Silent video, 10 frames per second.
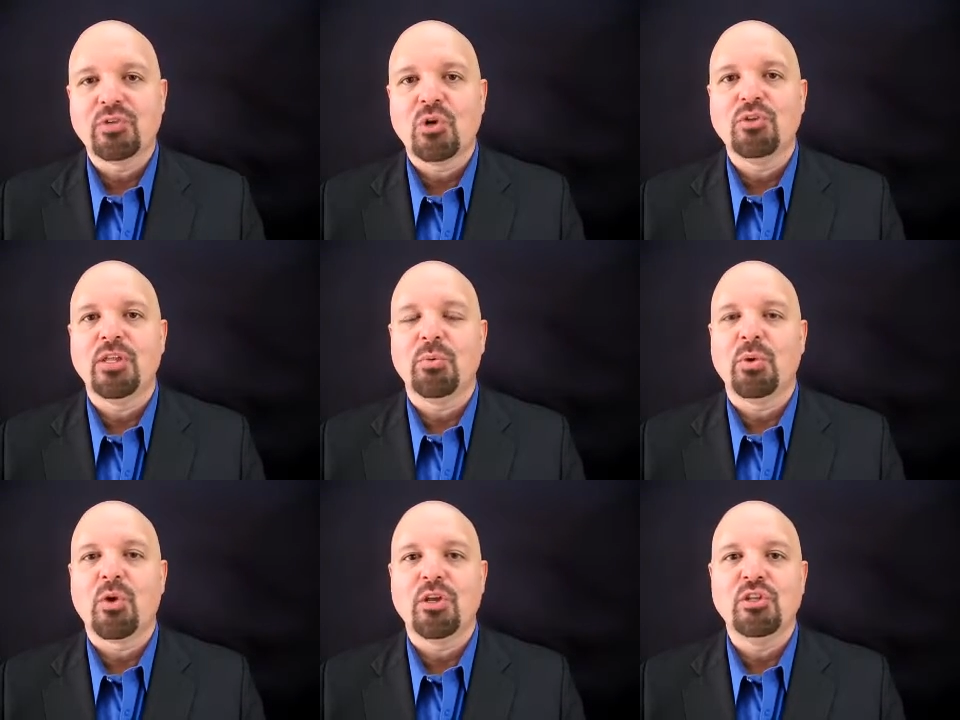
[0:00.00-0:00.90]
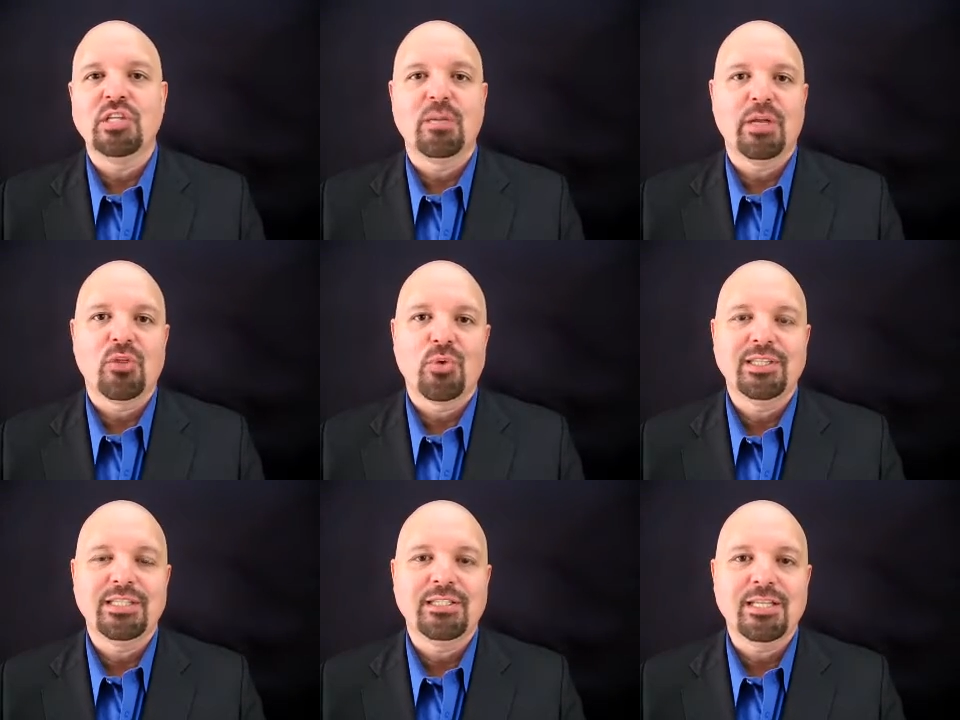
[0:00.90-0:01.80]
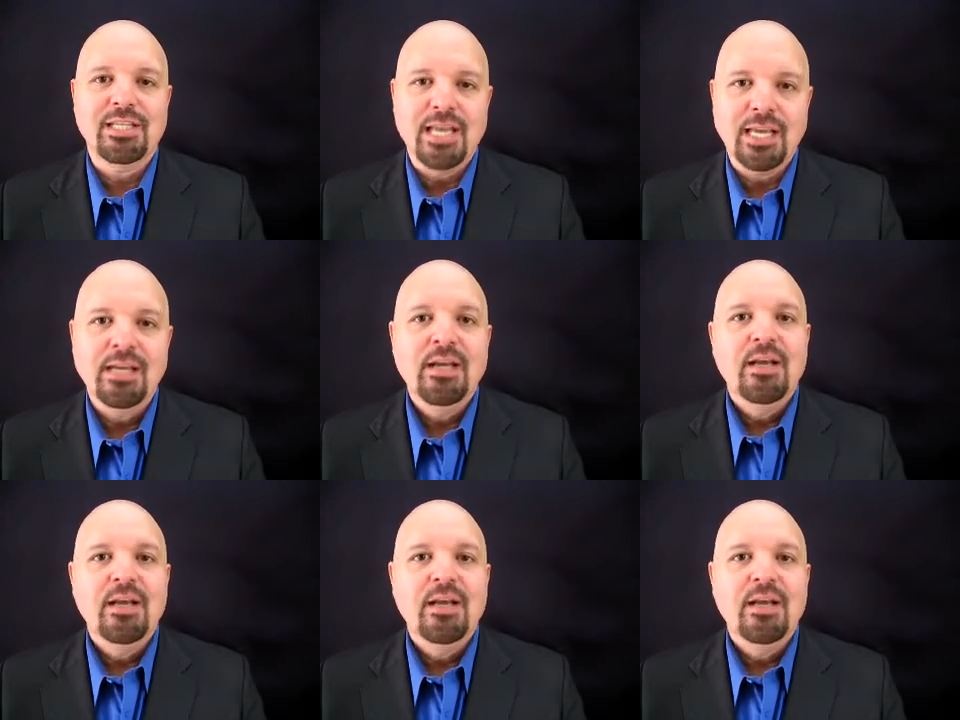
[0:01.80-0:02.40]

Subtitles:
told you that we weren't using a big 3CCD